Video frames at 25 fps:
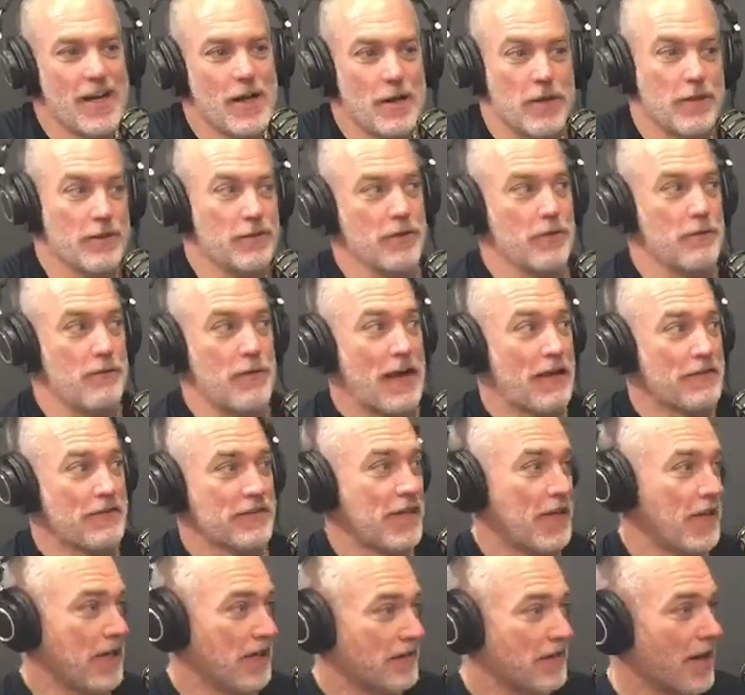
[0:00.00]
this is a
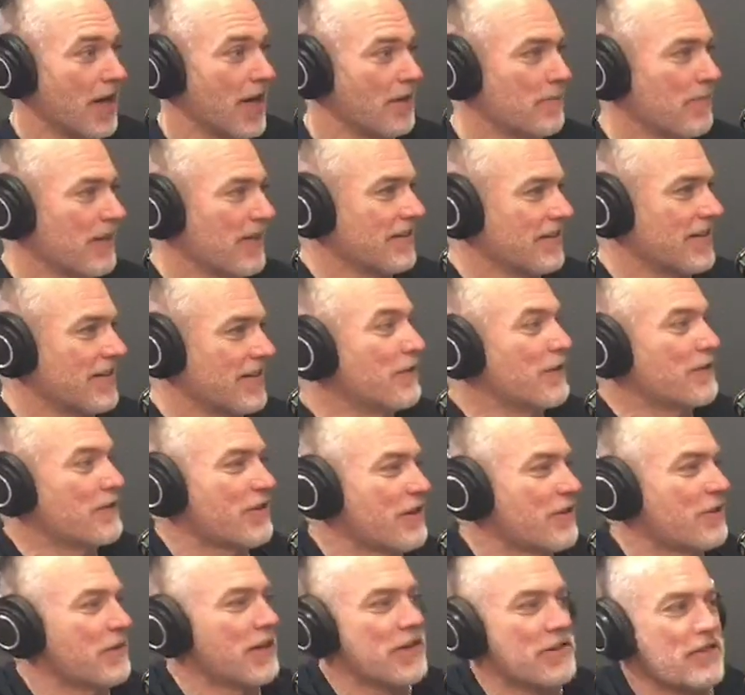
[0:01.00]
fascinating time, because every
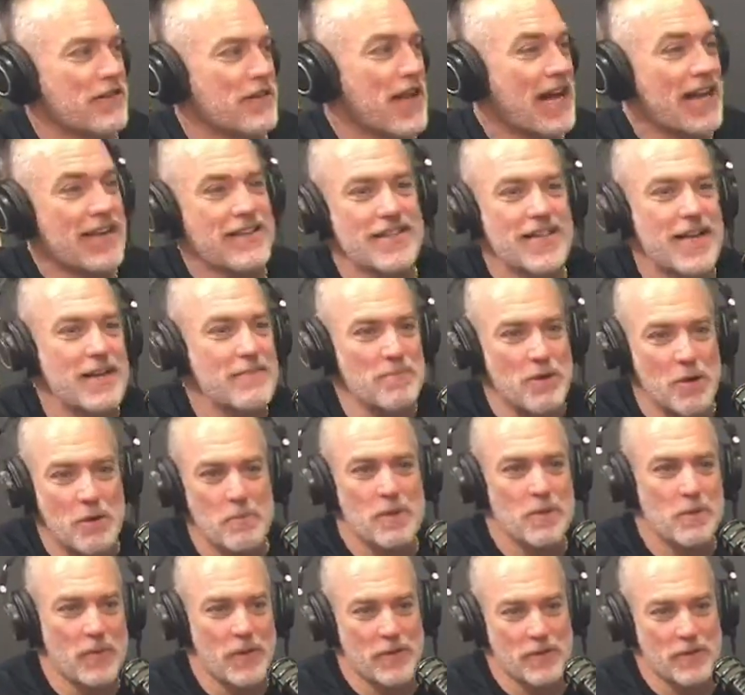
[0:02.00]
generation has that moment where